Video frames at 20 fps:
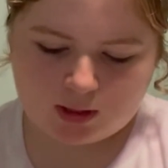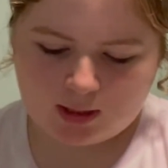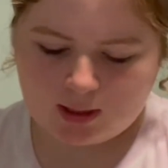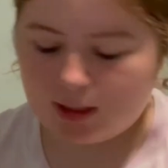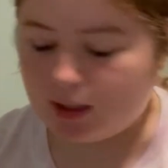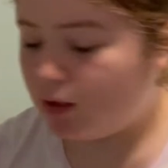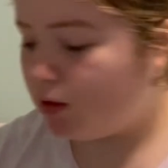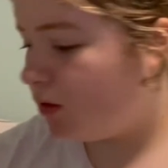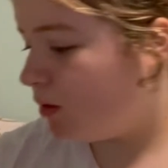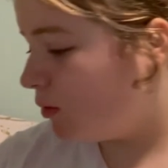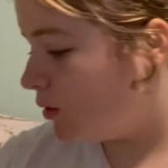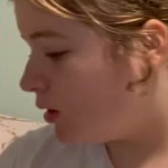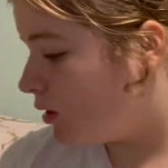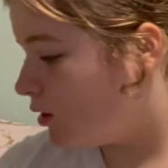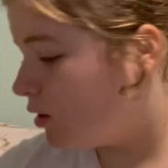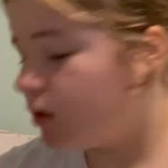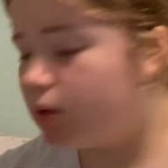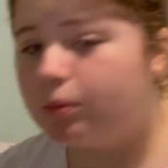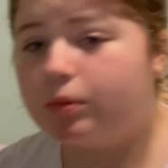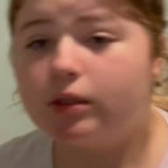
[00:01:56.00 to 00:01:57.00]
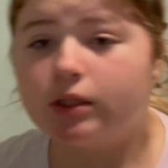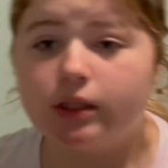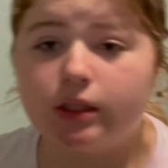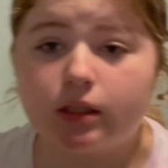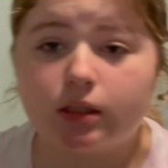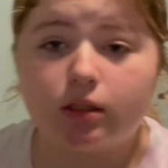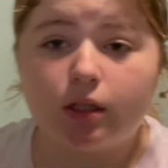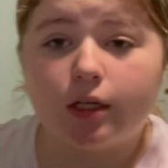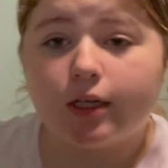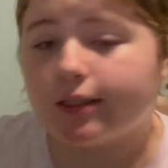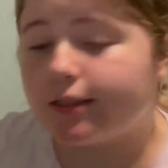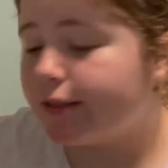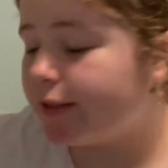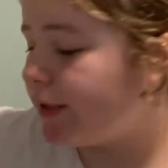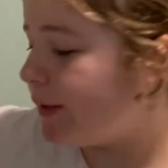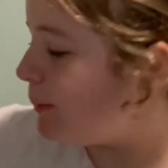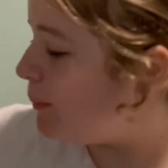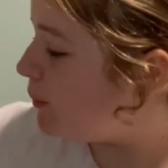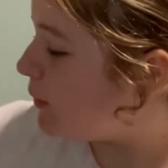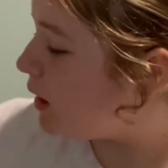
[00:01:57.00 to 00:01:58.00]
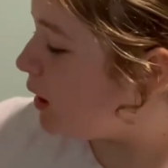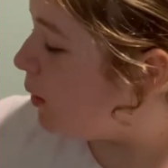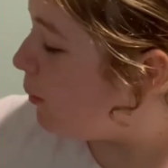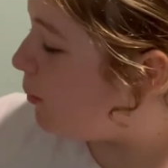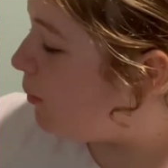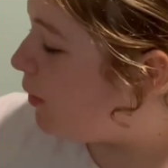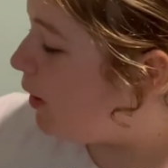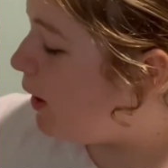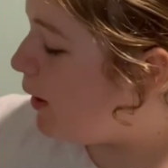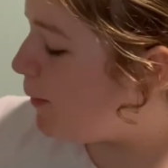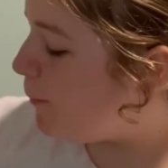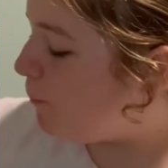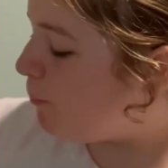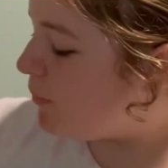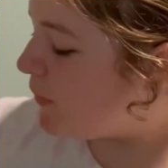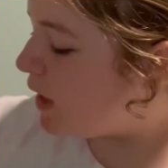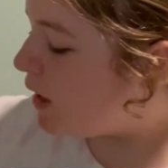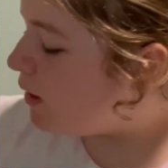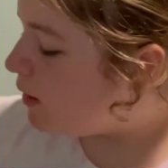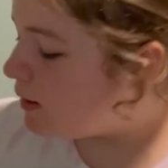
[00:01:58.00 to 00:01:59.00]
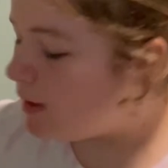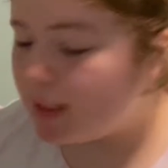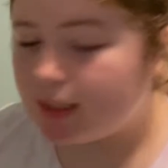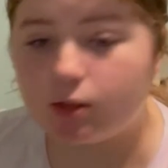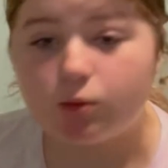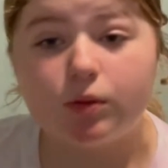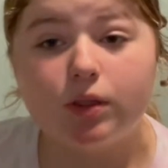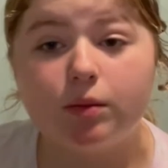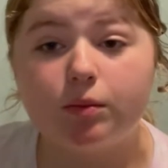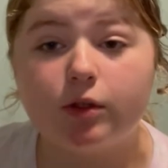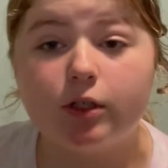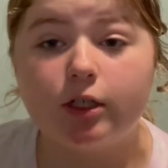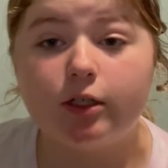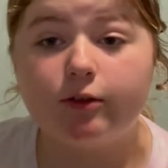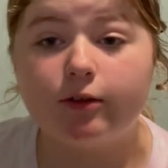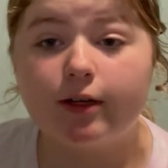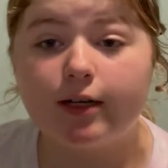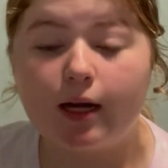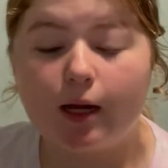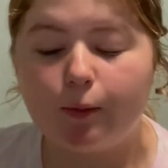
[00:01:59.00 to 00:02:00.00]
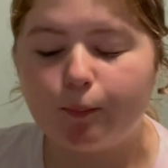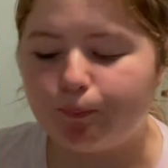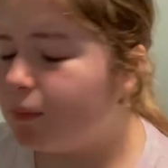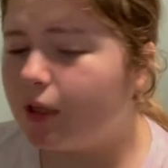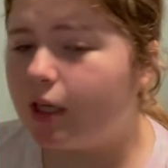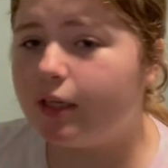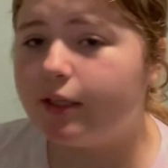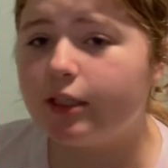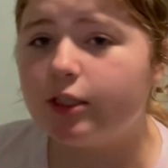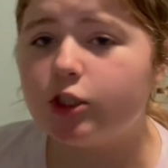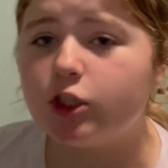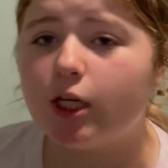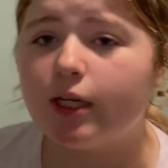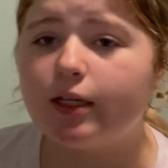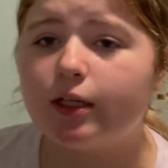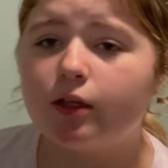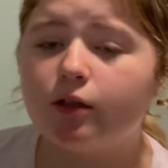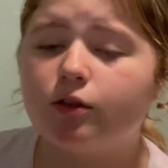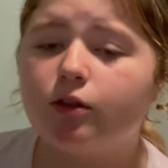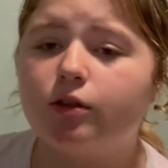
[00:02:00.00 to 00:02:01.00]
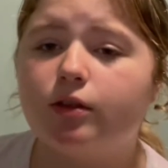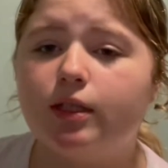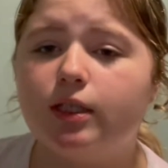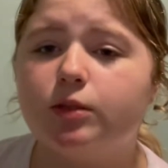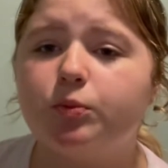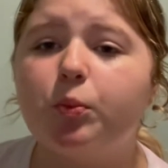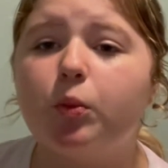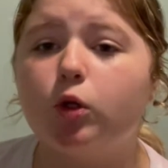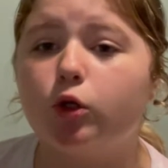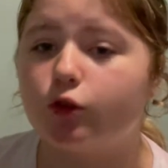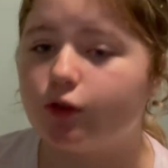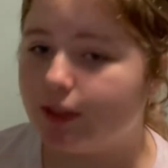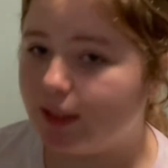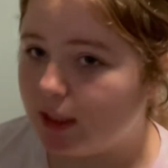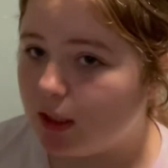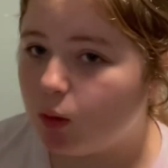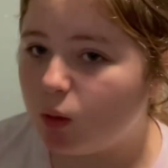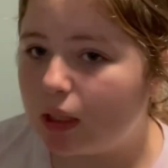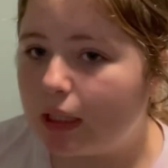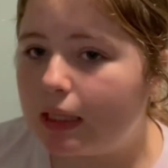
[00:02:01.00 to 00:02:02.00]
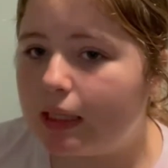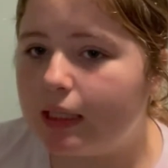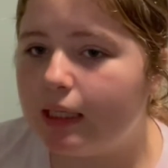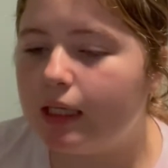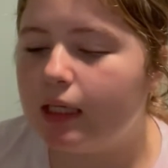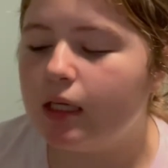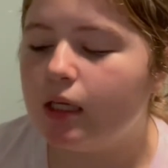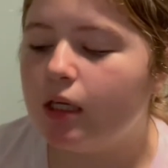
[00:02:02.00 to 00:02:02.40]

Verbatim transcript: I don't know what the third book is, honestly but that's what I'm reading right now. I'm gonna try to go through these pretty quickly